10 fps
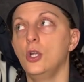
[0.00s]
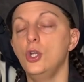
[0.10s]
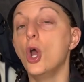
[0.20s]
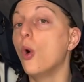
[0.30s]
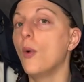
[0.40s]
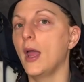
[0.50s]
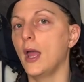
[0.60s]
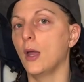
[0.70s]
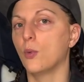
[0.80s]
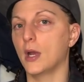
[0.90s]
no
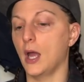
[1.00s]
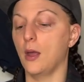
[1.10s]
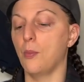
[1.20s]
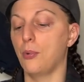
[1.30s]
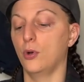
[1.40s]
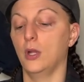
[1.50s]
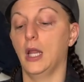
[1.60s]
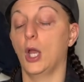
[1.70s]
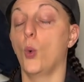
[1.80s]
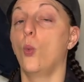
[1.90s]
way would I put
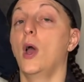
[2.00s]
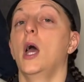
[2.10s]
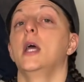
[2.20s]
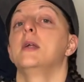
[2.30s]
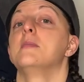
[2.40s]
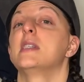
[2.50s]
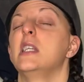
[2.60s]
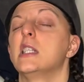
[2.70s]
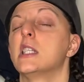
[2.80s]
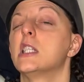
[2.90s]
like wet items
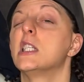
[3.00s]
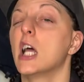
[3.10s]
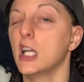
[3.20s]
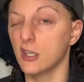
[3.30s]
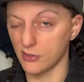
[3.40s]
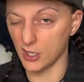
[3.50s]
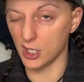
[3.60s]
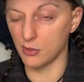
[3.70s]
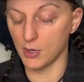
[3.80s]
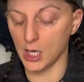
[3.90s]
inside of
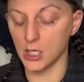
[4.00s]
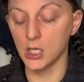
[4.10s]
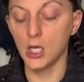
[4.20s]
here, right?